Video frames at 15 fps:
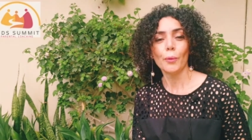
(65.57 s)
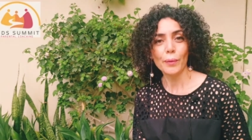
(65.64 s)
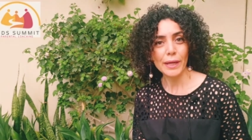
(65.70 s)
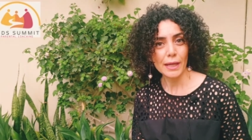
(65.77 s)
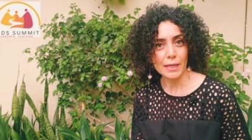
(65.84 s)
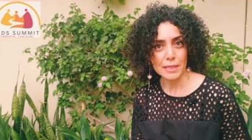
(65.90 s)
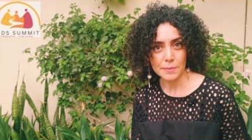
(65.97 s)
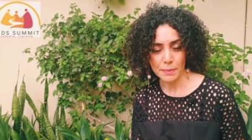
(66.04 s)

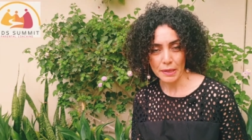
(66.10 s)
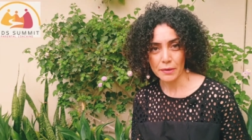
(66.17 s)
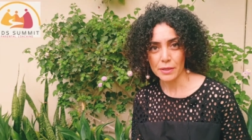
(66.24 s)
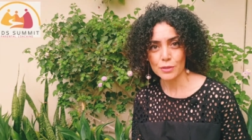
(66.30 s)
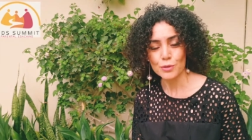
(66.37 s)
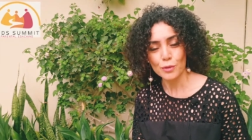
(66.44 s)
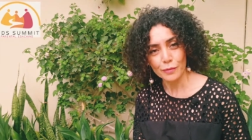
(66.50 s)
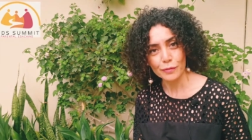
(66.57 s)
We as
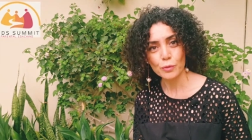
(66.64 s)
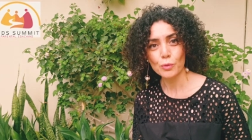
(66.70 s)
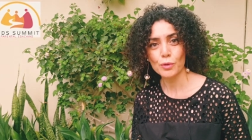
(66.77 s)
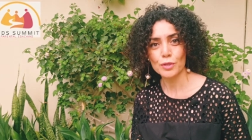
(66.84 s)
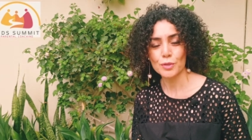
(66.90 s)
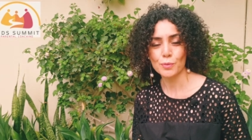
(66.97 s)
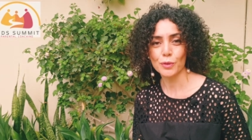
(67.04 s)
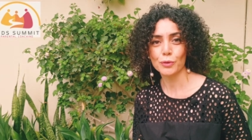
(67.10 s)
parents, of
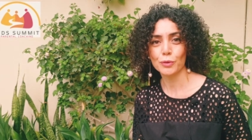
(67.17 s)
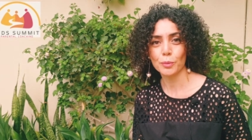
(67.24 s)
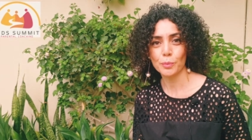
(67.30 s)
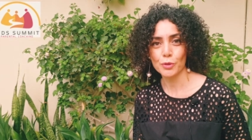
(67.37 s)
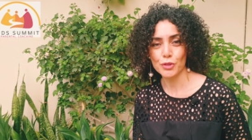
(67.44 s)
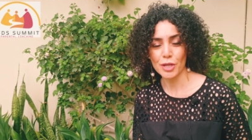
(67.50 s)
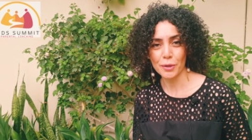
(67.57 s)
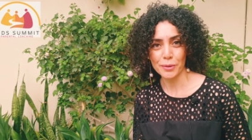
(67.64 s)
course, want to
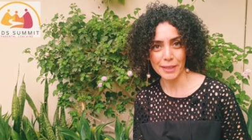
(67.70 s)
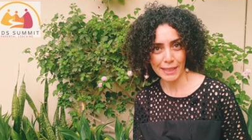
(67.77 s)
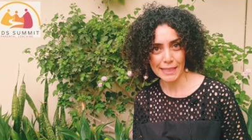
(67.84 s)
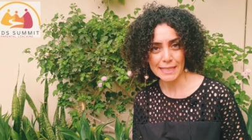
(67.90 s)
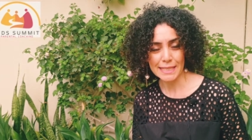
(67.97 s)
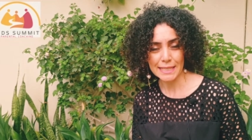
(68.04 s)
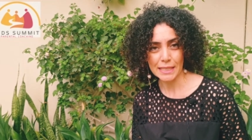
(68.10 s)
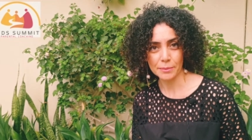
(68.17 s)
push our
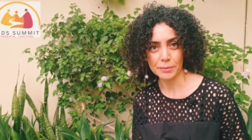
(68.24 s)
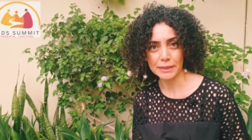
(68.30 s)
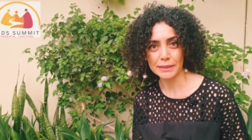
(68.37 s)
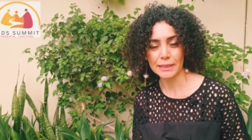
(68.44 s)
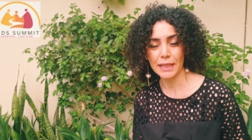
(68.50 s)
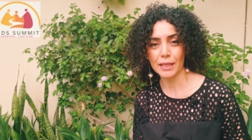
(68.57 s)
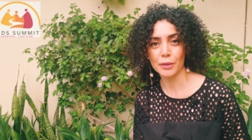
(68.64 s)
kids' limits,